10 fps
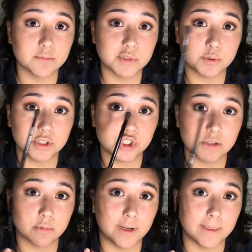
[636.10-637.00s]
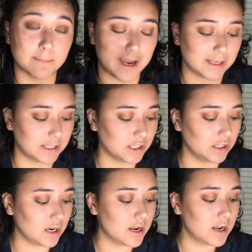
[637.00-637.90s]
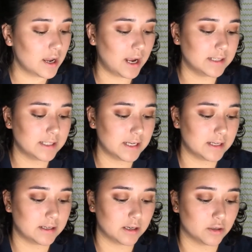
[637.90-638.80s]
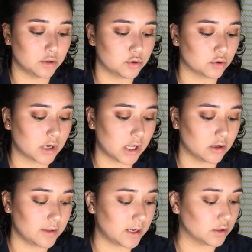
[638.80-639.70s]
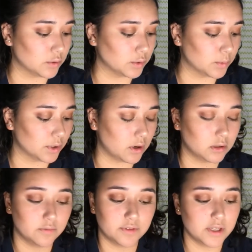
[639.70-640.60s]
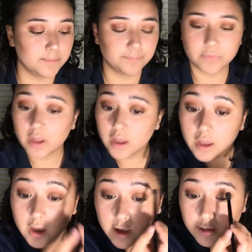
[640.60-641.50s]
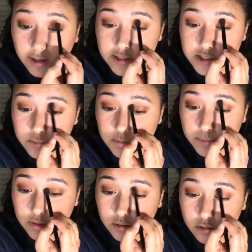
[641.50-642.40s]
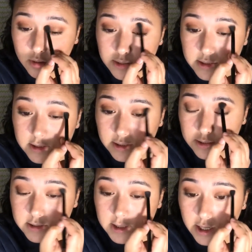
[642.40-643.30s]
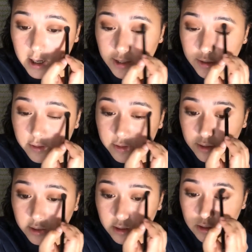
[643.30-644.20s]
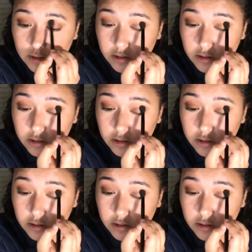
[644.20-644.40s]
between the shimmery and the matte here, I take a neutral color that goes with all of them and I sweep it across the entire thing,